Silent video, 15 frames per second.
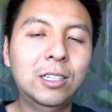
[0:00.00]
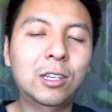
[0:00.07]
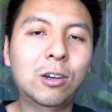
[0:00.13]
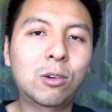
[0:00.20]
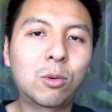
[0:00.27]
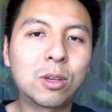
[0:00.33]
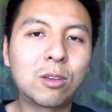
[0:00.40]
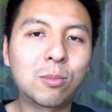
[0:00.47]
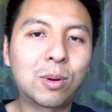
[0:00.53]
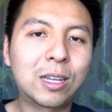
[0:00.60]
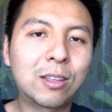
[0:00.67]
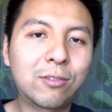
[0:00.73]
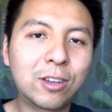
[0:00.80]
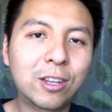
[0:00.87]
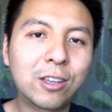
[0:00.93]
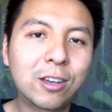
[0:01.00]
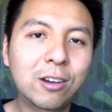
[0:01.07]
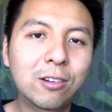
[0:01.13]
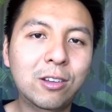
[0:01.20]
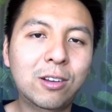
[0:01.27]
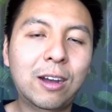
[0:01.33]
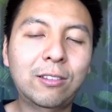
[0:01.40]
so when you play the
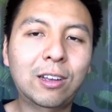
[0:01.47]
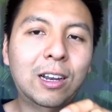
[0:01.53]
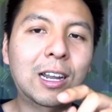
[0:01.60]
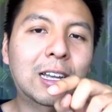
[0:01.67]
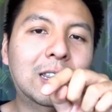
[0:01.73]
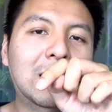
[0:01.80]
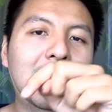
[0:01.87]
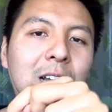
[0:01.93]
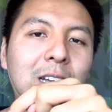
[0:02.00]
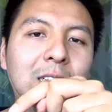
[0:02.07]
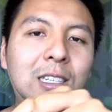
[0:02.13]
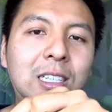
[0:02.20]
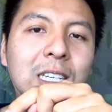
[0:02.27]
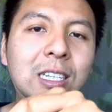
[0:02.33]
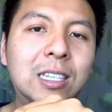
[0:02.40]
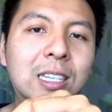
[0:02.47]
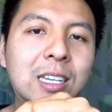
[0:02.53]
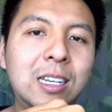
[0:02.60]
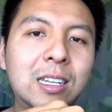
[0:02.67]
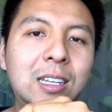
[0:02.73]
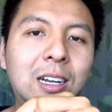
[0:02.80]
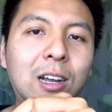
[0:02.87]
video, you don't have to click the
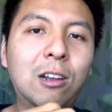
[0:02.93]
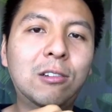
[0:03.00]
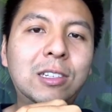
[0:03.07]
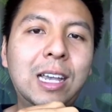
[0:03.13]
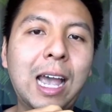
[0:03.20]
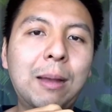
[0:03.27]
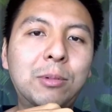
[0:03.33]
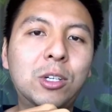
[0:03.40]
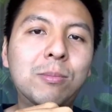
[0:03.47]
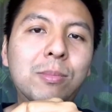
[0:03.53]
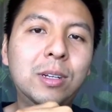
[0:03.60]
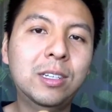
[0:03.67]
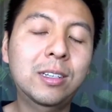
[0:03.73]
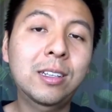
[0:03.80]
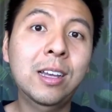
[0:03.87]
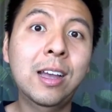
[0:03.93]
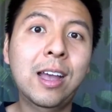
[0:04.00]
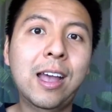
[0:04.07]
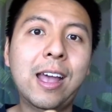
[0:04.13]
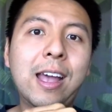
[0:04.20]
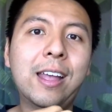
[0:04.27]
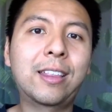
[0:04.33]
CC, the closed caption button,
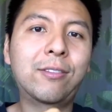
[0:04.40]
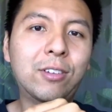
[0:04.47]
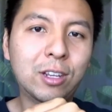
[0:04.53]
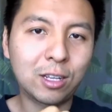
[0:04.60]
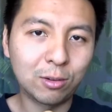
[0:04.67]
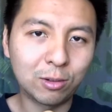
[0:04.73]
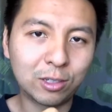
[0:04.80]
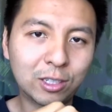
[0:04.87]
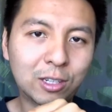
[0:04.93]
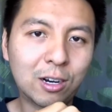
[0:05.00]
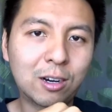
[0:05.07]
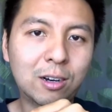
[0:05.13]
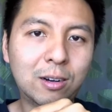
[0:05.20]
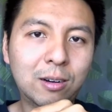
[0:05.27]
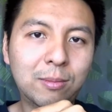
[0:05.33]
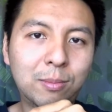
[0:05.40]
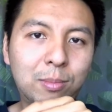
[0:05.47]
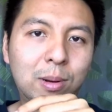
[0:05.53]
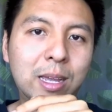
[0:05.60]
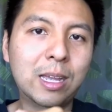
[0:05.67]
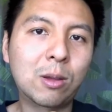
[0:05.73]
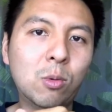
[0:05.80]
and the video will start
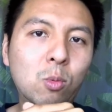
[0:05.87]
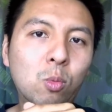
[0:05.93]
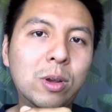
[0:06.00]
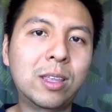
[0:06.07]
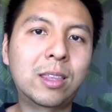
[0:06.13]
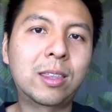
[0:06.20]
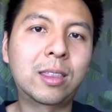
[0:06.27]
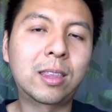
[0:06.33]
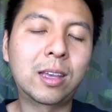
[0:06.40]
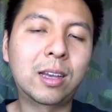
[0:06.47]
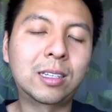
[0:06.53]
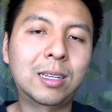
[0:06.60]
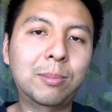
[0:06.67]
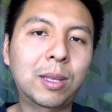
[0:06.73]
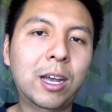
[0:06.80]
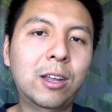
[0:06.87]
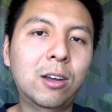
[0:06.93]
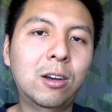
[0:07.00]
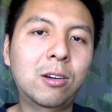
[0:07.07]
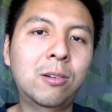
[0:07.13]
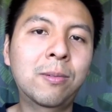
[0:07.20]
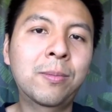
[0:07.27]
playing with the
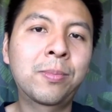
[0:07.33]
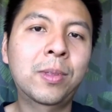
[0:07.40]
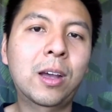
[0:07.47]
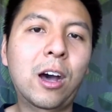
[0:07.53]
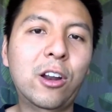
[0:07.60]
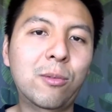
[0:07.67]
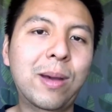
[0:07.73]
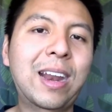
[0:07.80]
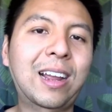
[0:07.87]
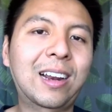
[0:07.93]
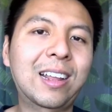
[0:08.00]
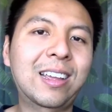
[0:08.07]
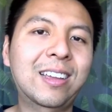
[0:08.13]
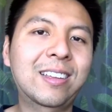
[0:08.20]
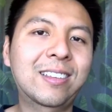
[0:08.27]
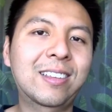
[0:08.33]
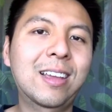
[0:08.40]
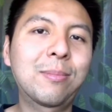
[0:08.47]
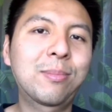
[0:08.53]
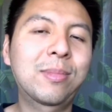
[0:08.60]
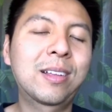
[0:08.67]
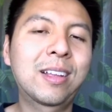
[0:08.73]
subtitle automatically.
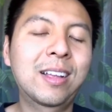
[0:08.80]
Yep.